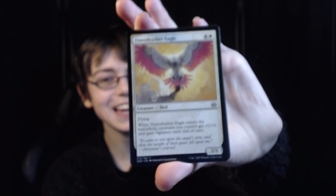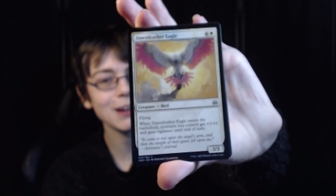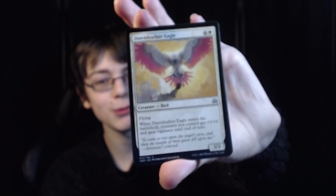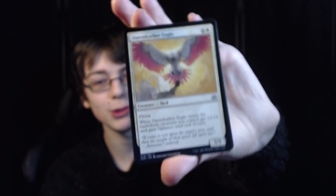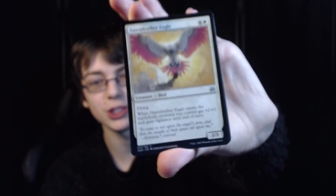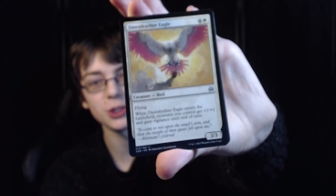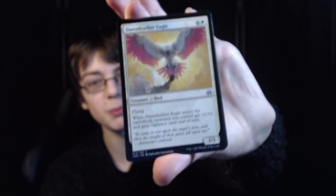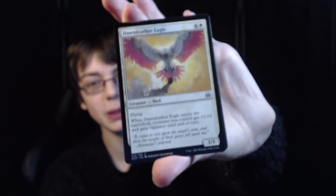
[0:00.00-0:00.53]
and
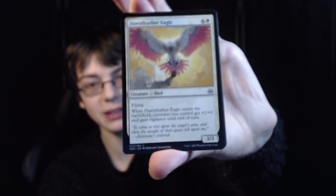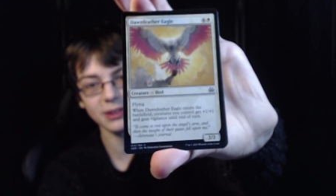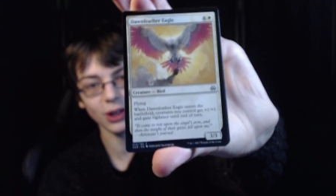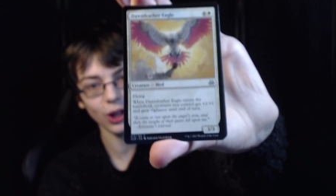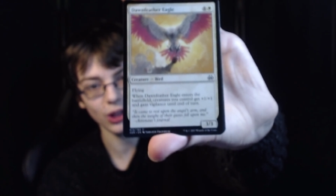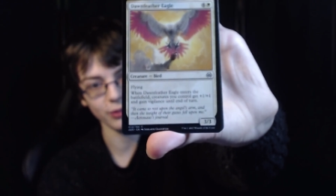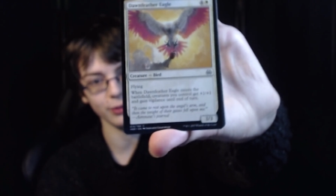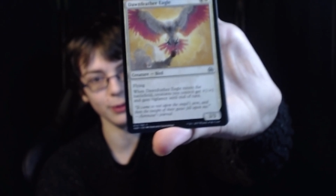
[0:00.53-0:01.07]
we just played
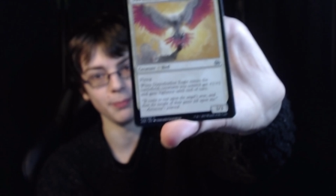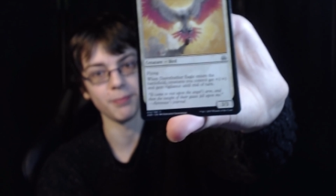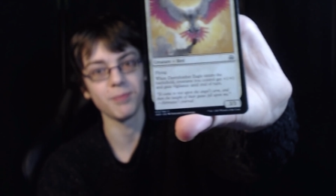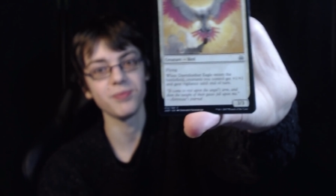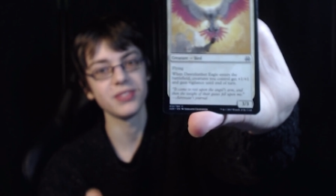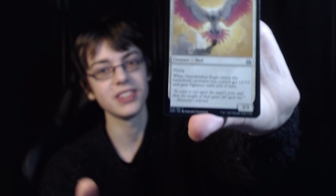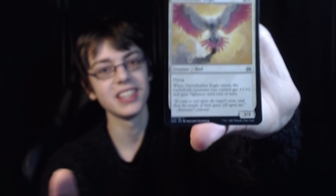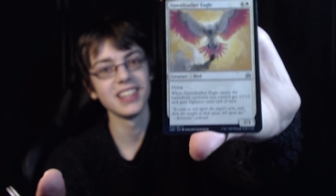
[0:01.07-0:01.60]
all of them
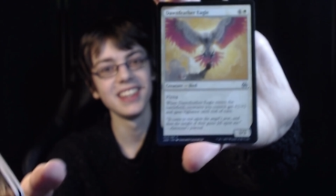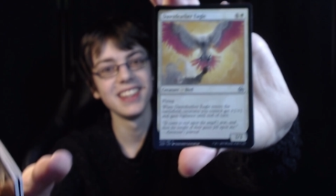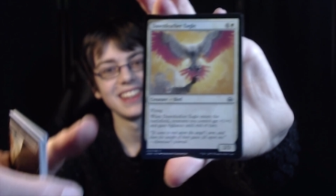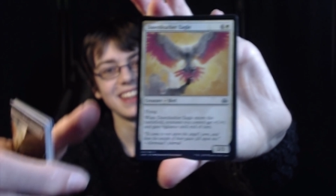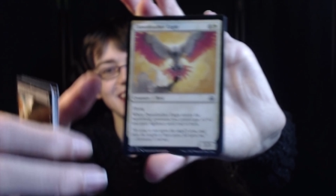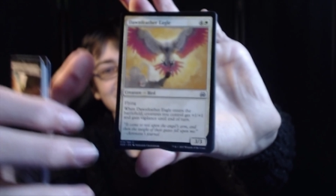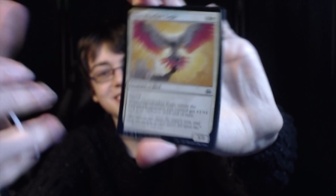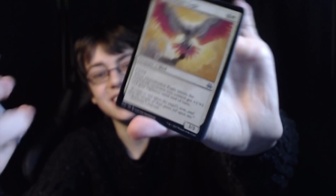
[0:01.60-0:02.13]

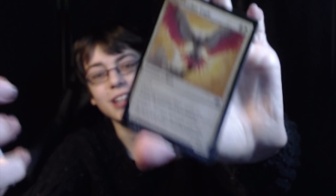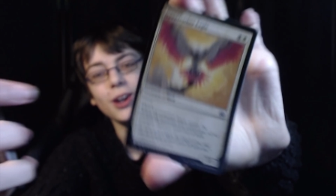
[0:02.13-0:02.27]
as the